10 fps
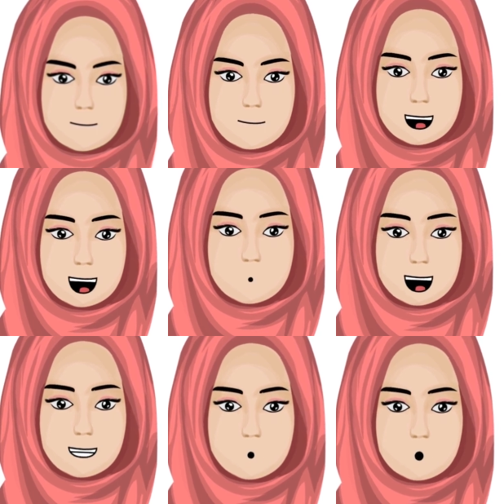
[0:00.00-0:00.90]
So if you
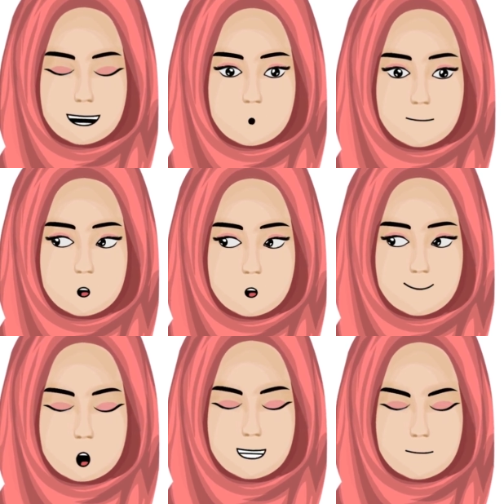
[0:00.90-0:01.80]
like the video,
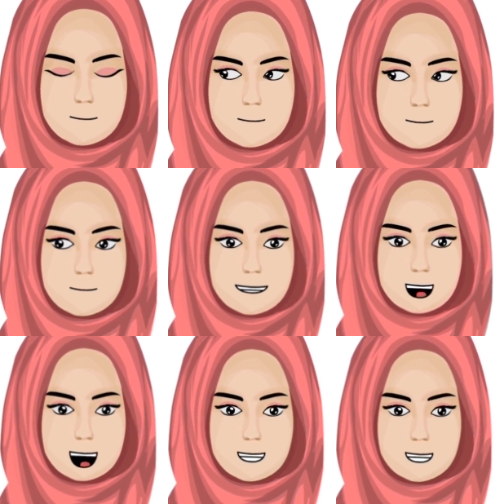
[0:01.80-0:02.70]
don't forget to
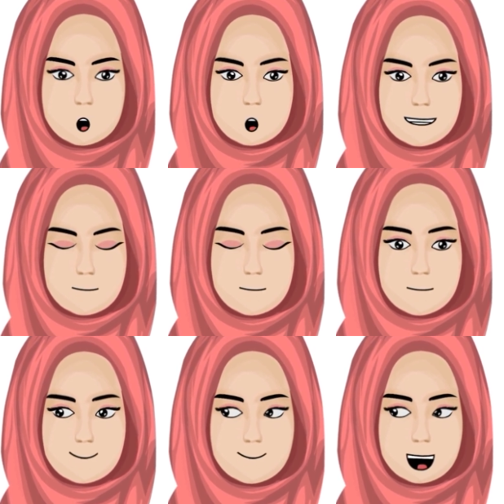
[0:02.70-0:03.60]
subscribe and also
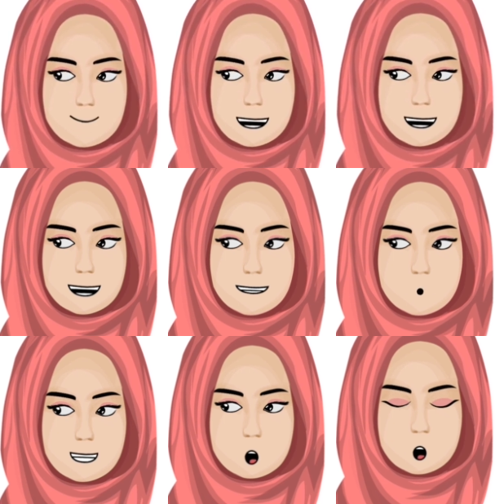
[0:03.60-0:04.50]
give this video
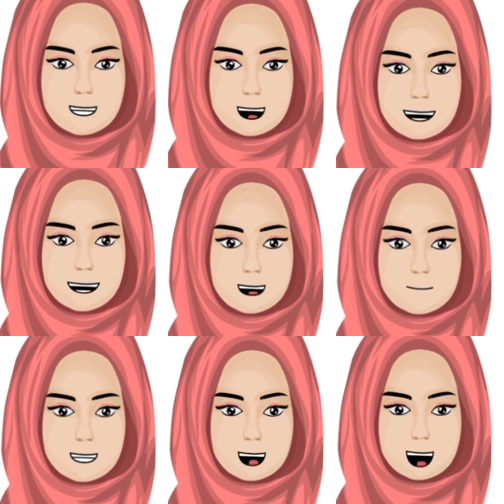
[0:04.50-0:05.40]
a thumbs up because
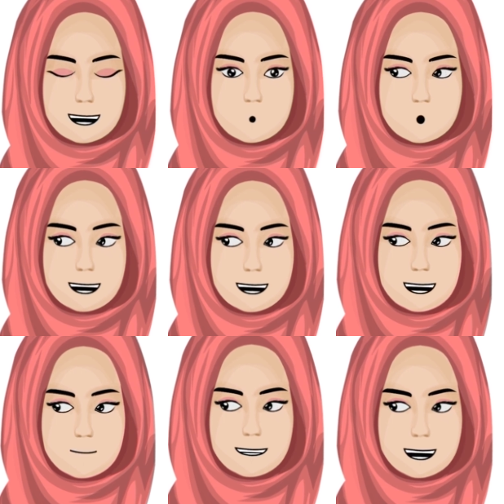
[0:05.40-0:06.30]
it really
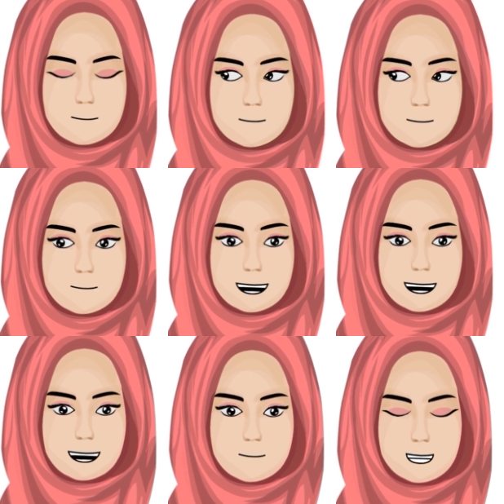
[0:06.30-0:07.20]
motivates me to
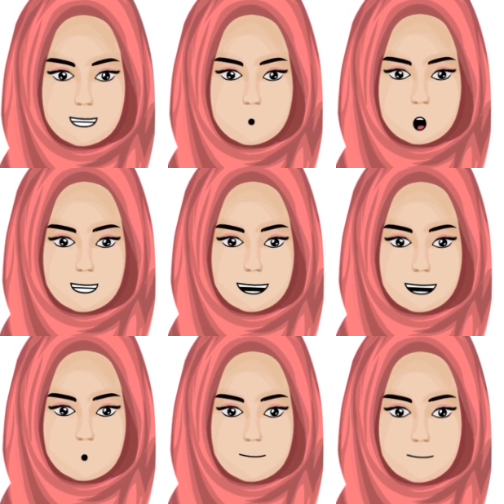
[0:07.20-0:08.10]
create more
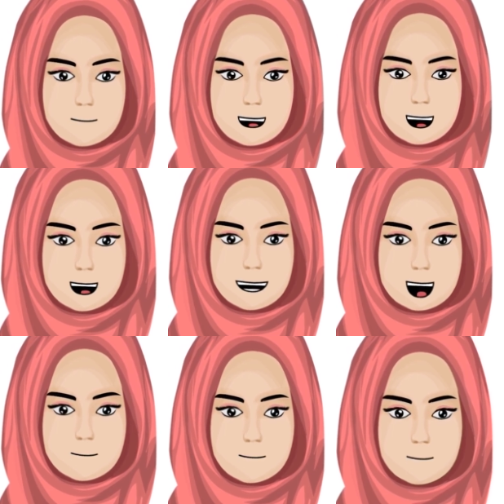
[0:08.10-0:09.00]
videos of this
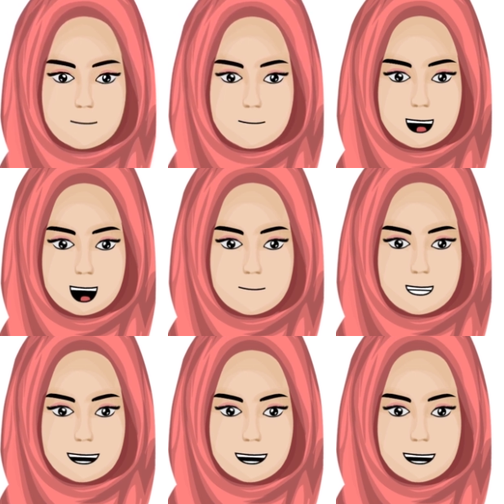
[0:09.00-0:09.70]
kind. So let's